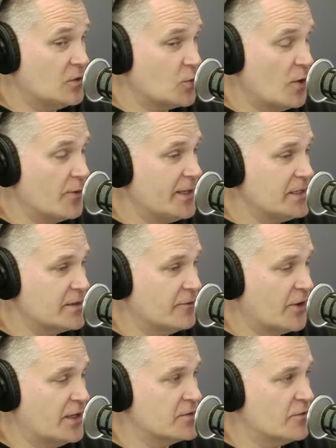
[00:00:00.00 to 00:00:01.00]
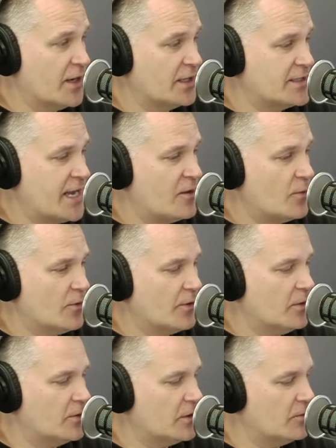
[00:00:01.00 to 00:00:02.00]
We were meeting some friends who were out of town. We were
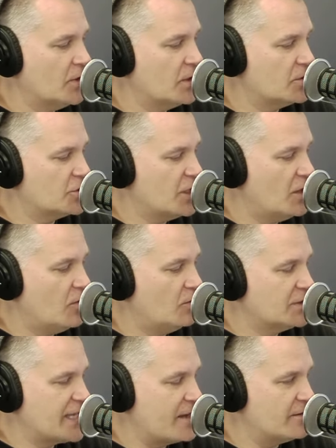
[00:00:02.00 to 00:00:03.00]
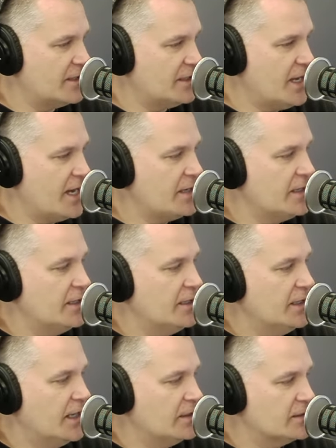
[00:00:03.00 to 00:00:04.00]
going to a show Saturday night.
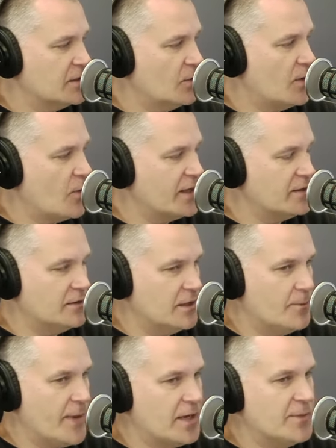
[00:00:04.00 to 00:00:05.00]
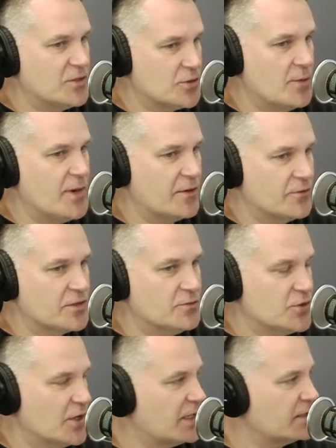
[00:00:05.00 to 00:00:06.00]
And so we went, met them in Tremont for some
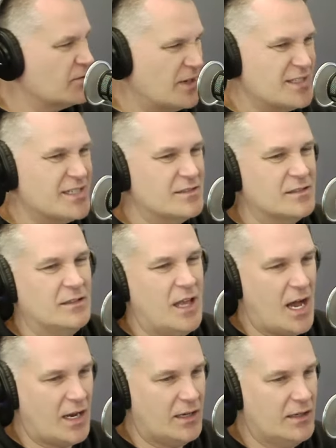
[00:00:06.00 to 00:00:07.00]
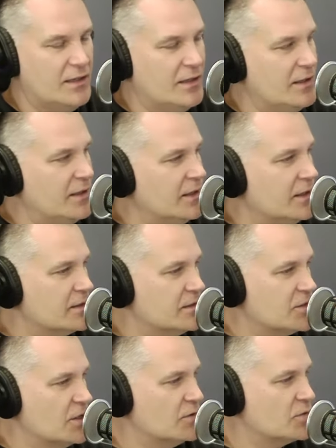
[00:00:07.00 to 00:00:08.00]
drinks. Around 6 o'clock, because the
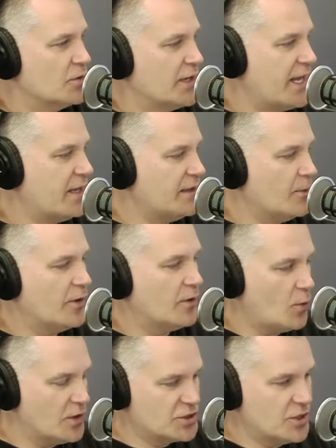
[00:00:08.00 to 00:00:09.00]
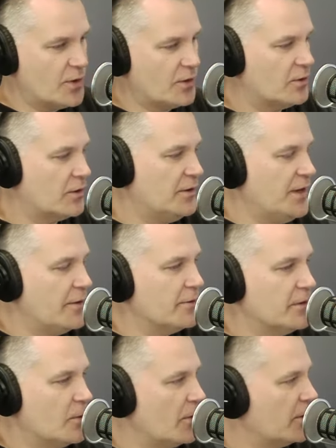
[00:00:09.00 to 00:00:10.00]
shows were at 8. They were going to one show, we were going to another,
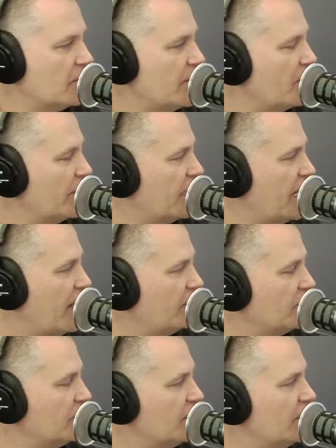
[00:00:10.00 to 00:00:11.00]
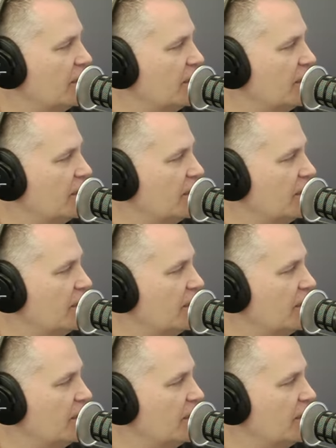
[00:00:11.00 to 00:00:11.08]
and then we were going to meet up again after.